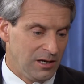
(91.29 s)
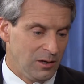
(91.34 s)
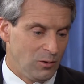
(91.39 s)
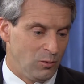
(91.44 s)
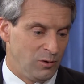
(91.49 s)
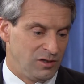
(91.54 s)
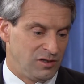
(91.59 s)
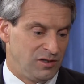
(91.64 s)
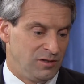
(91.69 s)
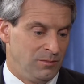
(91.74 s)

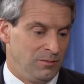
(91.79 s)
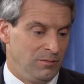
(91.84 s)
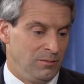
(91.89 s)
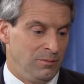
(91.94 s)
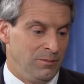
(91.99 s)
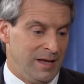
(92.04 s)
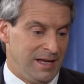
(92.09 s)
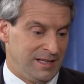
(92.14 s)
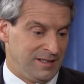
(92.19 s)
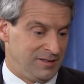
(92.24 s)
which
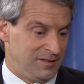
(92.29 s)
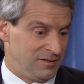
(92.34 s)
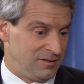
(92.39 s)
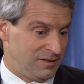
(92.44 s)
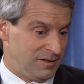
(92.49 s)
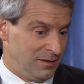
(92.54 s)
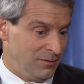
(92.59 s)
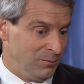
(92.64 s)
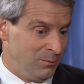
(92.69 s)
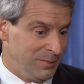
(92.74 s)

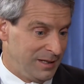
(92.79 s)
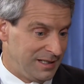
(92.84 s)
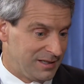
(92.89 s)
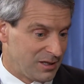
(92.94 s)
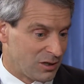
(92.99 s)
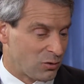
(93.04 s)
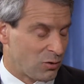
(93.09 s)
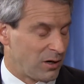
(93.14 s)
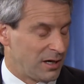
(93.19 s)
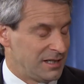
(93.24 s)
makes it meet
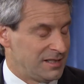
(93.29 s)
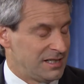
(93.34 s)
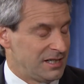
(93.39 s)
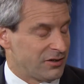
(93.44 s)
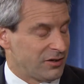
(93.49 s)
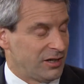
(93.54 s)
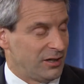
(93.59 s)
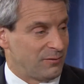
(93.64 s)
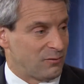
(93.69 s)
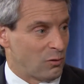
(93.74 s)
the
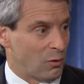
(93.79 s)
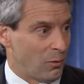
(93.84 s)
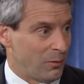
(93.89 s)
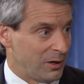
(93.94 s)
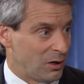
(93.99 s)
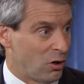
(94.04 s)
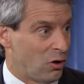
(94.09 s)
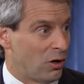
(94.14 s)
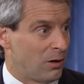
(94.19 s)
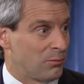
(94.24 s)
criterion for what we
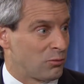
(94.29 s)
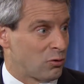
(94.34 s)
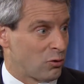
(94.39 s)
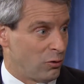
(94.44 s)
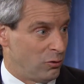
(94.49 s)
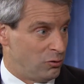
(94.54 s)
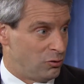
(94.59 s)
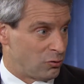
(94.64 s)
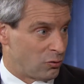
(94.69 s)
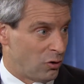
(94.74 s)
call a
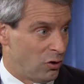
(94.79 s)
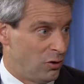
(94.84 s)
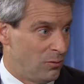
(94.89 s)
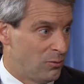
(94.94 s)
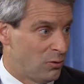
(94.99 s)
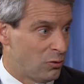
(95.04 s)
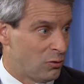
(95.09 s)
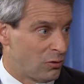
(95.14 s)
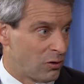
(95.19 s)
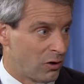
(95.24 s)

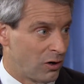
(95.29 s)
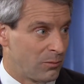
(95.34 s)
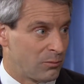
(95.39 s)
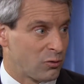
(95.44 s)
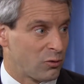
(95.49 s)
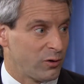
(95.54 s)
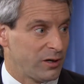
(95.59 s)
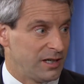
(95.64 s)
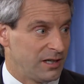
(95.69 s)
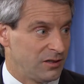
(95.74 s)
prodromal or a
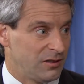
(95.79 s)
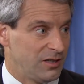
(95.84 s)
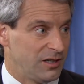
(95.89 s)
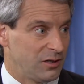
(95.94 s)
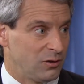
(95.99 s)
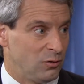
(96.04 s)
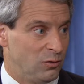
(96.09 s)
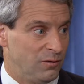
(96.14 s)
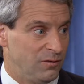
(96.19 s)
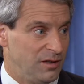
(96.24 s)

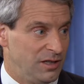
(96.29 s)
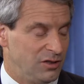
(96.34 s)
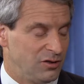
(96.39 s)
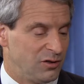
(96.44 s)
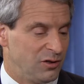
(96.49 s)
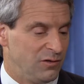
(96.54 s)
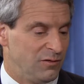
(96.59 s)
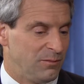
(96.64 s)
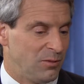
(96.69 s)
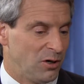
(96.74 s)
preclinical
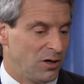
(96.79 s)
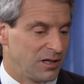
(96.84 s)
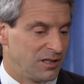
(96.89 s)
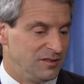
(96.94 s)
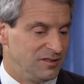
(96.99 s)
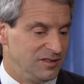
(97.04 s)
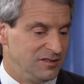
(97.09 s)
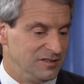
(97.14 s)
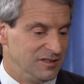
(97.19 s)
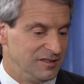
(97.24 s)
feature of
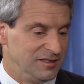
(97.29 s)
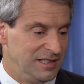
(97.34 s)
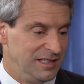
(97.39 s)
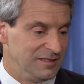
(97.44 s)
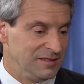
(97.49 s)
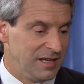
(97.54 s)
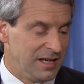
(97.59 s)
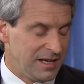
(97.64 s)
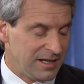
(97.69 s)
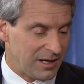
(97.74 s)
Parkinson's
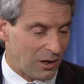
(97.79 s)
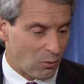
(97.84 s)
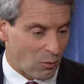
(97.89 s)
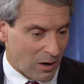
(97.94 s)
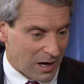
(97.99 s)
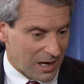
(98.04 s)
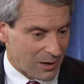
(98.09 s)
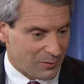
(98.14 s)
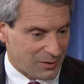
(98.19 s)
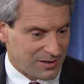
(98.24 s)
disease. Now,
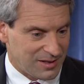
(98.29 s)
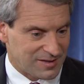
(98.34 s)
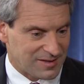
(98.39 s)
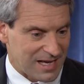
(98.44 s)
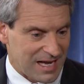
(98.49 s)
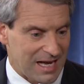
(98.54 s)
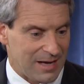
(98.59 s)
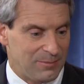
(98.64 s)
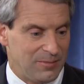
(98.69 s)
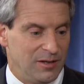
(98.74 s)
why would this
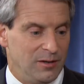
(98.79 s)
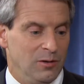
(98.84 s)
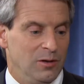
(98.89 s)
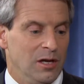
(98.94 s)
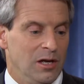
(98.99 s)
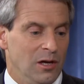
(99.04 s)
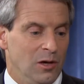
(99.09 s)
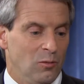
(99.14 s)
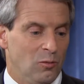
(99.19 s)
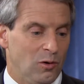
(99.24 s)
happen?
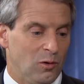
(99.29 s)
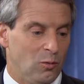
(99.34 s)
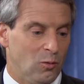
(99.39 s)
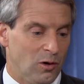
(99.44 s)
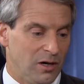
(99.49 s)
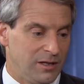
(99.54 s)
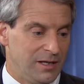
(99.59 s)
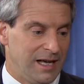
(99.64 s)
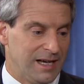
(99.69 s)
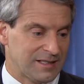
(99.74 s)
Well,
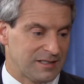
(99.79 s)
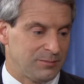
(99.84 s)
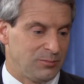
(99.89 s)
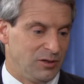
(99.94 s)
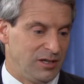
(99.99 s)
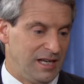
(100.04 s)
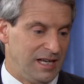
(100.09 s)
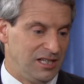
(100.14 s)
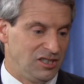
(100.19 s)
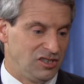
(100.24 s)
one
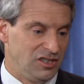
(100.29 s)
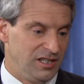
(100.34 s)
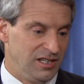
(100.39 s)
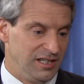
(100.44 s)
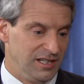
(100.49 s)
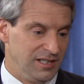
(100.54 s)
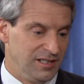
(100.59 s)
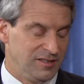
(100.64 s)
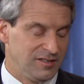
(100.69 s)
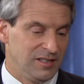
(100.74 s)
explanation
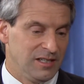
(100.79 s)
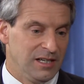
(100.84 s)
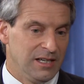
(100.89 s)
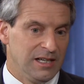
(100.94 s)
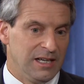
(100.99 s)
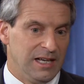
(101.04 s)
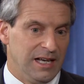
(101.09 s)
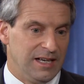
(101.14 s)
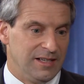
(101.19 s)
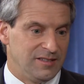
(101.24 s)
is
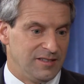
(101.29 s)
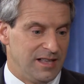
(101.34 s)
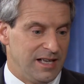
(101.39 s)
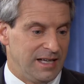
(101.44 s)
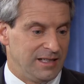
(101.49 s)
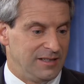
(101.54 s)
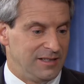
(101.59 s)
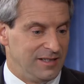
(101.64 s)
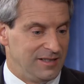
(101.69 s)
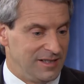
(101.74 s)

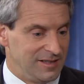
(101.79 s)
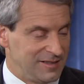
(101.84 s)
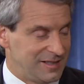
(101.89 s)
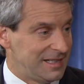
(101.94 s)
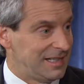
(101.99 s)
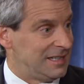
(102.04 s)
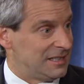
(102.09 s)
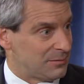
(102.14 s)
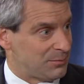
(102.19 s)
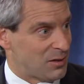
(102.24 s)
that the
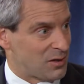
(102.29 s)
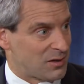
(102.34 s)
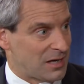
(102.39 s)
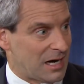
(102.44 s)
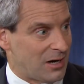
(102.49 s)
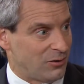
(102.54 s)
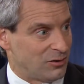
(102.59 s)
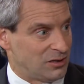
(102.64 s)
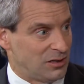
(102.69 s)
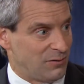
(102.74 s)
disease
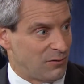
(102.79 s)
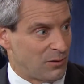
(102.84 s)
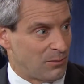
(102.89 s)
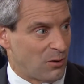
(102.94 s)
pathology for